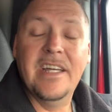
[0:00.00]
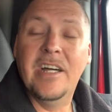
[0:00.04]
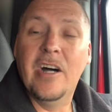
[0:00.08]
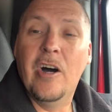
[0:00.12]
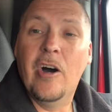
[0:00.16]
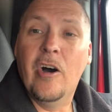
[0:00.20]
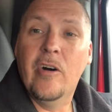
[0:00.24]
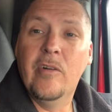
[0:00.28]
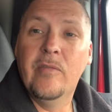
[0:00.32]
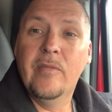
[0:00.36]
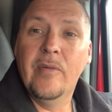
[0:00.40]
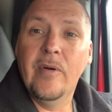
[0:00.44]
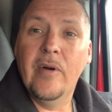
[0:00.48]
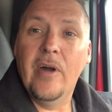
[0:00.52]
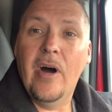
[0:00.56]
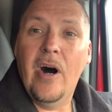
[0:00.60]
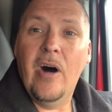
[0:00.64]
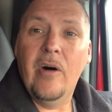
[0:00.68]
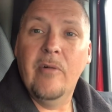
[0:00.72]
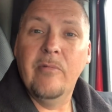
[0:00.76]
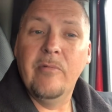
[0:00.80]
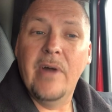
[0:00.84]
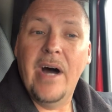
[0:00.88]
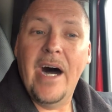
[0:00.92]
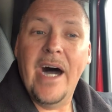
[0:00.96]

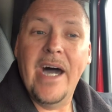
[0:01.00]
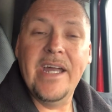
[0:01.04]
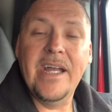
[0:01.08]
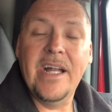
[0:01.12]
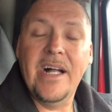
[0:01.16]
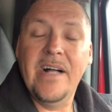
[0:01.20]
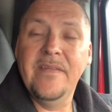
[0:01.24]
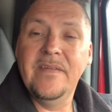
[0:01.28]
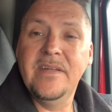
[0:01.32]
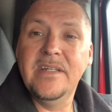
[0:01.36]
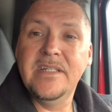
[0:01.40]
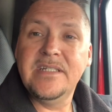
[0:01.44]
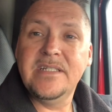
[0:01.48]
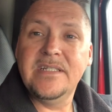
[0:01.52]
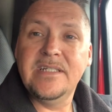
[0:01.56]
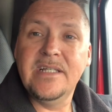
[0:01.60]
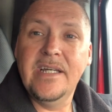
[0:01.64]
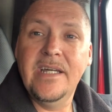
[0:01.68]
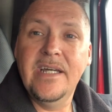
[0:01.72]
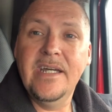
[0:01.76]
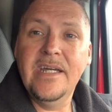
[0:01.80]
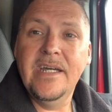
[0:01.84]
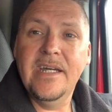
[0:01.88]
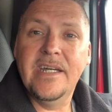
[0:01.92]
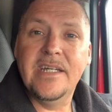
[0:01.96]
Overall ride on this
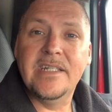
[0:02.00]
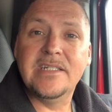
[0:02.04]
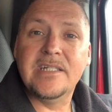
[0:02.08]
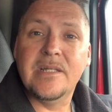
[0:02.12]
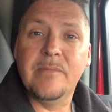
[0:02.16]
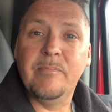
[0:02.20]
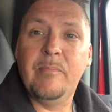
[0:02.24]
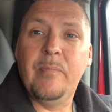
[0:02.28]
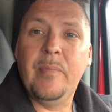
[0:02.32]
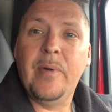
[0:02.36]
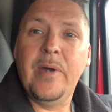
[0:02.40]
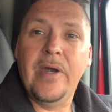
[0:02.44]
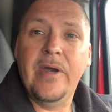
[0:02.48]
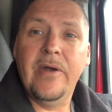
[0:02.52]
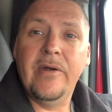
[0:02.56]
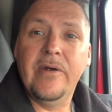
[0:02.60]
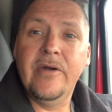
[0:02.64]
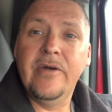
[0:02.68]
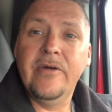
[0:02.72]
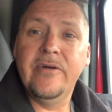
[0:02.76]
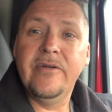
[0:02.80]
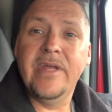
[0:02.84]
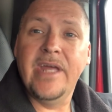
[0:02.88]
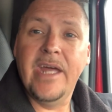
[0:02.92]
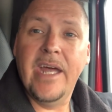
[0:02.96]
thing is
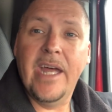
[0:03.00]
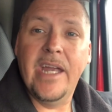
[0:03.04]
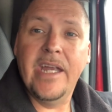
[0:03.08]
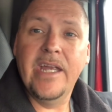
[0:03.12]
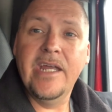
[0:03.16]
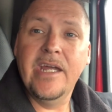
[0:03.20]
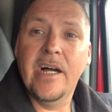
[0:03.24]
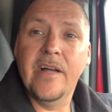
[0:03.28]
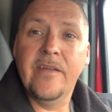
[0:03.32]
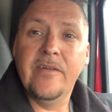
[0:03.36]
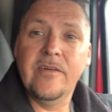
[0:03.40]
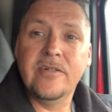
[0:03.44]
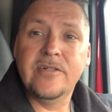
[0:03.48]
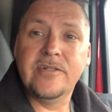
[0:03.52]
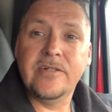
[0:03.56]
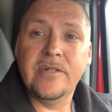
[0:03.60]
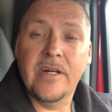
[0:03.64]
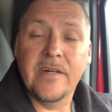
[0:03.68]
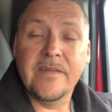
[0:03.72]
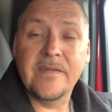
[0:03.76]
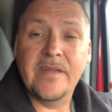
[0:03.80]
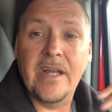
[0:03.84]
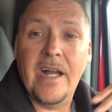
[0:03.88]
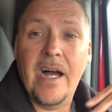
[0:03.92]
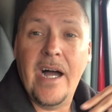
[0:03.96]
superior to any other
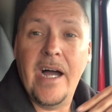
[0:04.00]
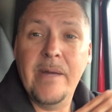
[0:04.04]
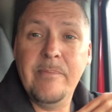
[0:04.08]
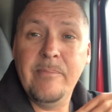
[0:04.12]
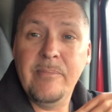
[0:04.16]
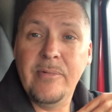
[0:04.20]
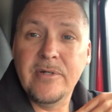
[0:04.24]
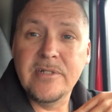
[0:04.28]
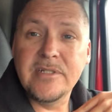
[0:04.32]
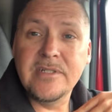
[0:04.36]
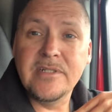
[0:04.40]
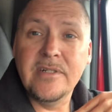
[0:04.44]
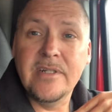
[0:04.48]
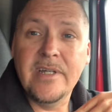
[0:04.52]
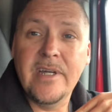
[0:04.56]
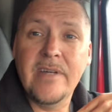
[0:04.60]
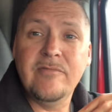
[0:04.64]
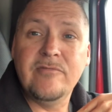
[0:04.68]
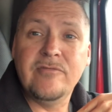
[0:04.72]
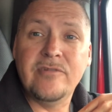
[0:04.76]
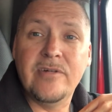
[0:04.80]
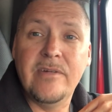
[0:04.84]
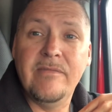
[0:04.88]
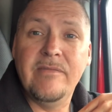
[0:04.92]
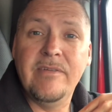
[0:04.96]
truck that I personally have
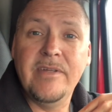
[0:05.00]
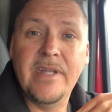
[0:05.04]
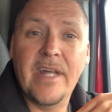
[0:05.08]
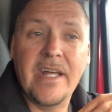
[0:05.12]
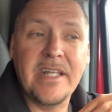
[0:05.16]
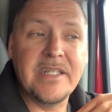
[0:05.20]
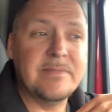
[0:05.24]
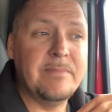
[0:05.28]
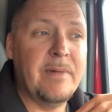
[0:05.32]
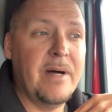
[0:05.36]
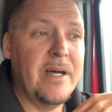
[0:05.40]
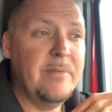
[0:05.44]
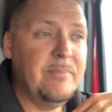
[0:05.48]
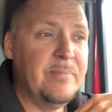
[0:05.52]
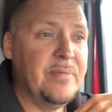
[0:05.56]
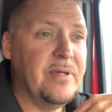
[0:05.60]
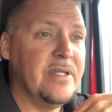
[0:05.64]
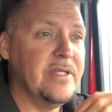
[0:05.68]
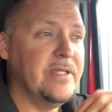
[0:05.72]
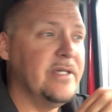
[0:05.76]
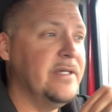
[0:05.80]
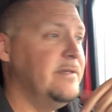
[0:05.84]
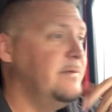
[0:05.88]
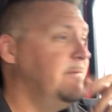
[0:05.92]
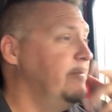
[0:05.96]
driven. That's my
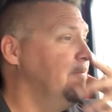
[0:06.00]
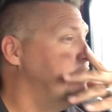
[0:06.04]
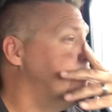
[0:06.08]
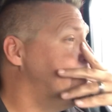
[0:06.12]
opinion.